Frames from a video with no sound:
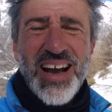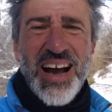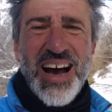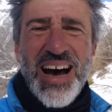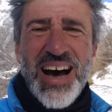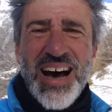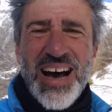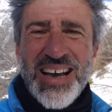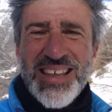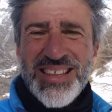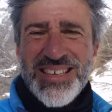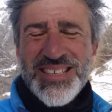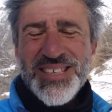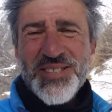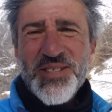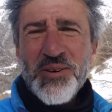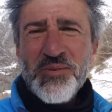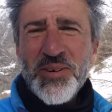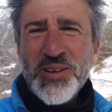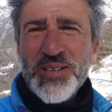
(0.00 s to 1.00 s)
Hi, this is
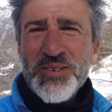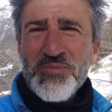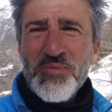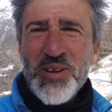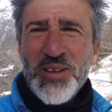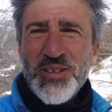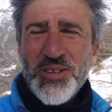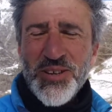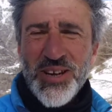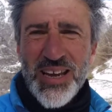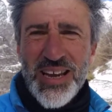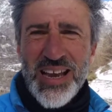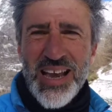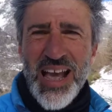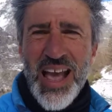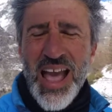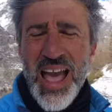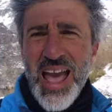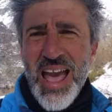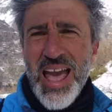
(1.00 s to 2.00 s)
Noma Dimitri,
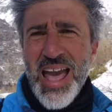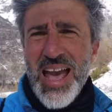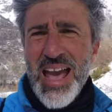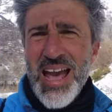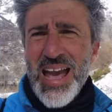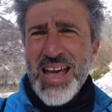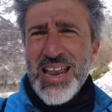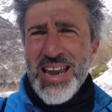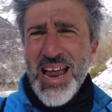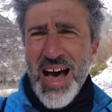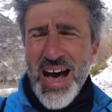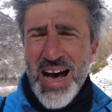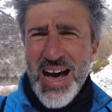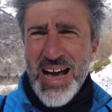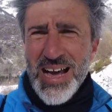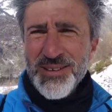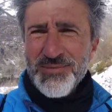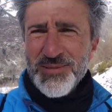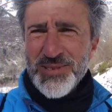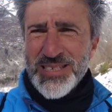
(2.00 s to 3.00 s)
and
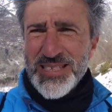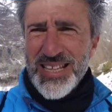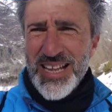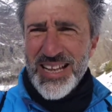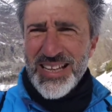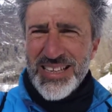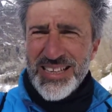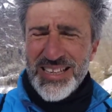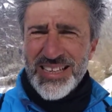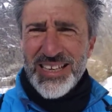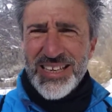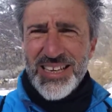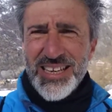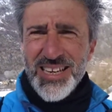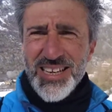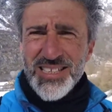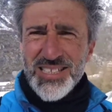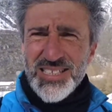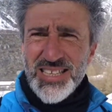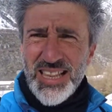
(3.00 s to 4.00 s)
I'm standing
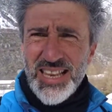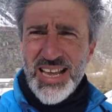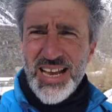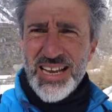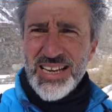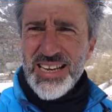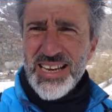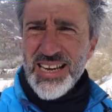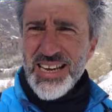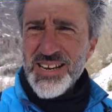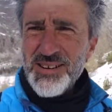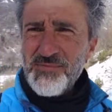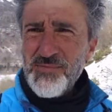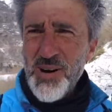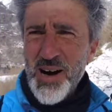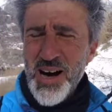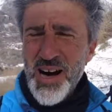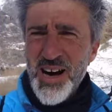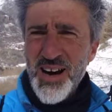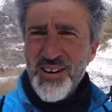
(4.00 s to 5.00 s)
here slightly
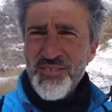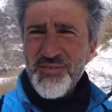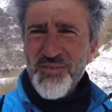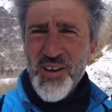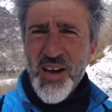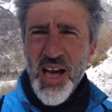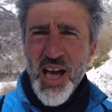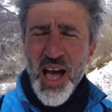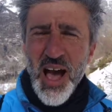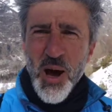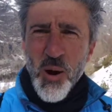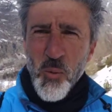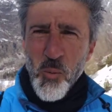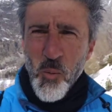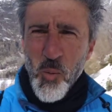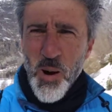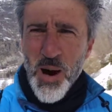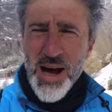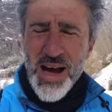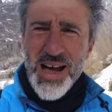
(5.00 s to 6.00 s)
above
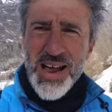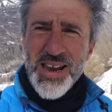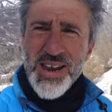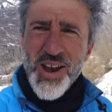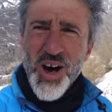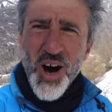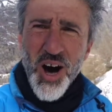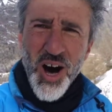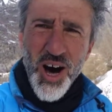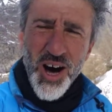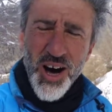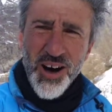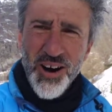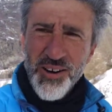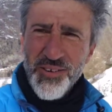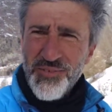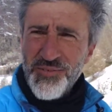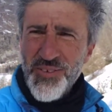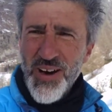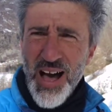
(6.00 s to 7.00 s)
one
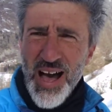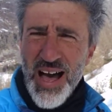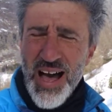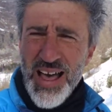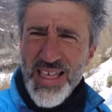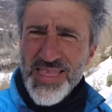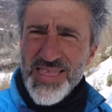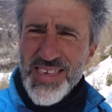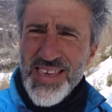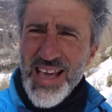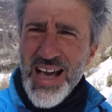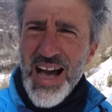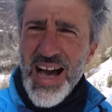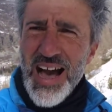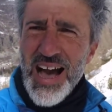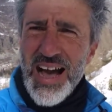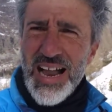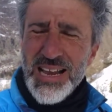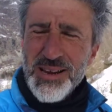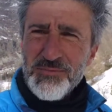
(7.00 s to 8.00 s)
of the
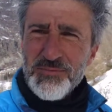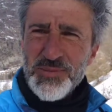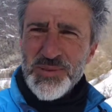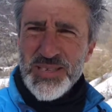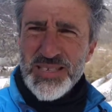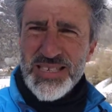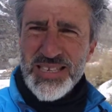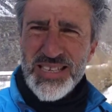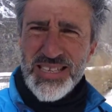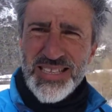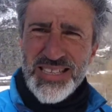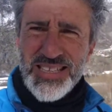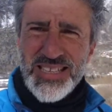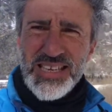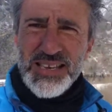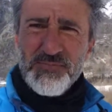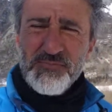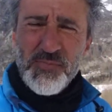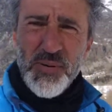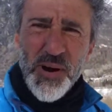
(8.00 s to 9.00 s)
Alps'
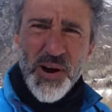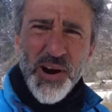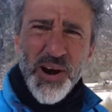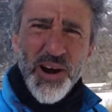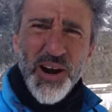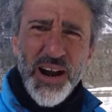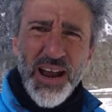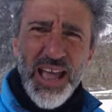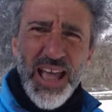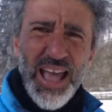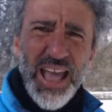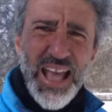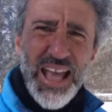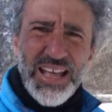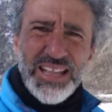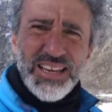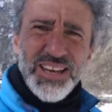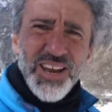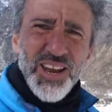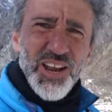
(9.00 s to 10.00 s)
deeper
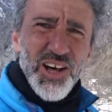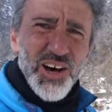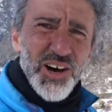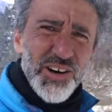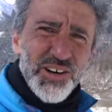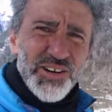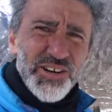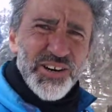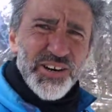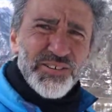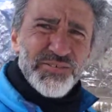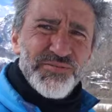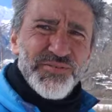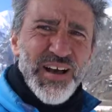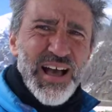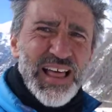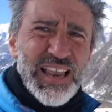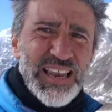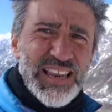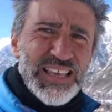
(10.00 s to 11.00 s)
and longer
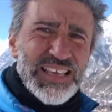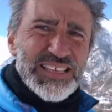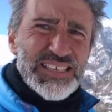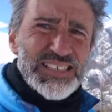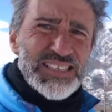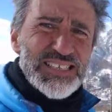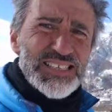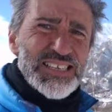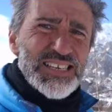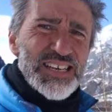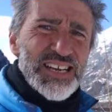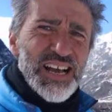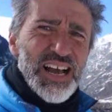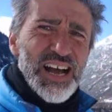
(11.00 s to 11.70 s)
valleys.